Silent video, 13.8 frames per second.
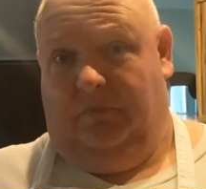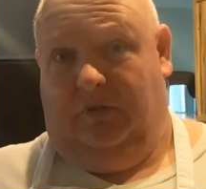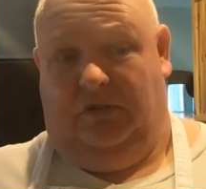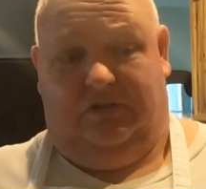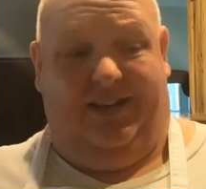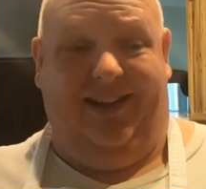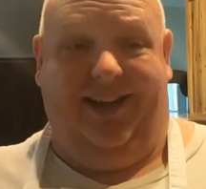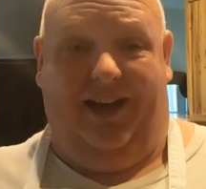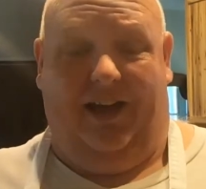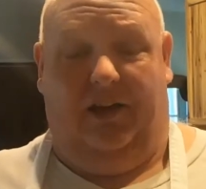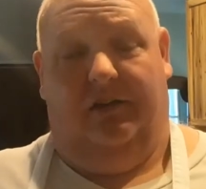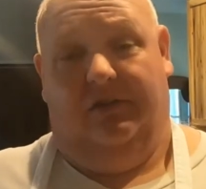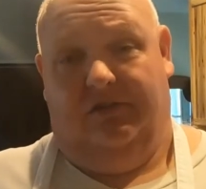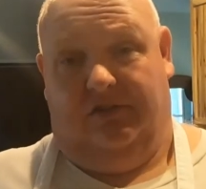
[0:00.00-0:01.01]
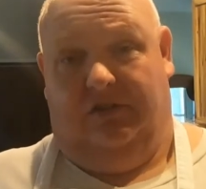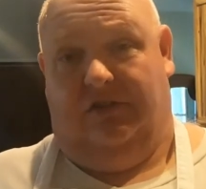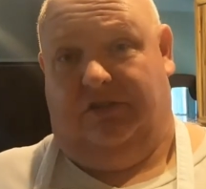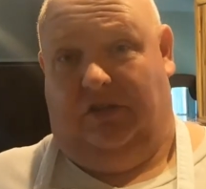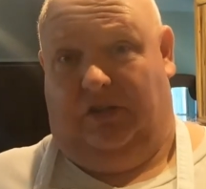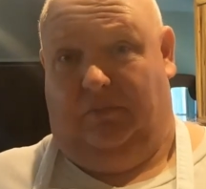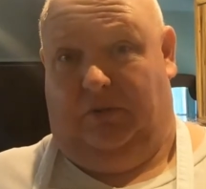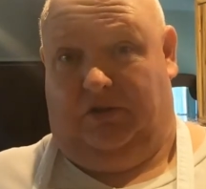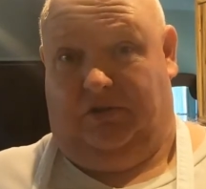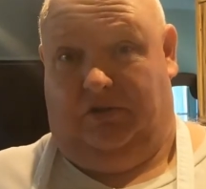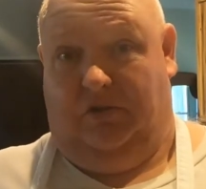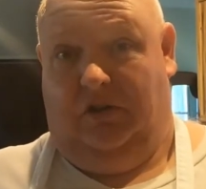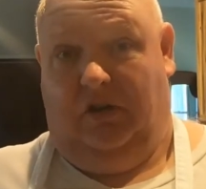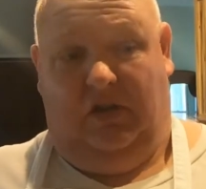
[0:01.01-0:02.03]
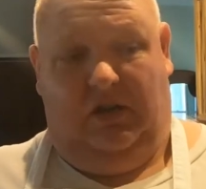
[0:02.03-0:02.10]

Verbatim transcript: It's hot, it's in the stand mixer.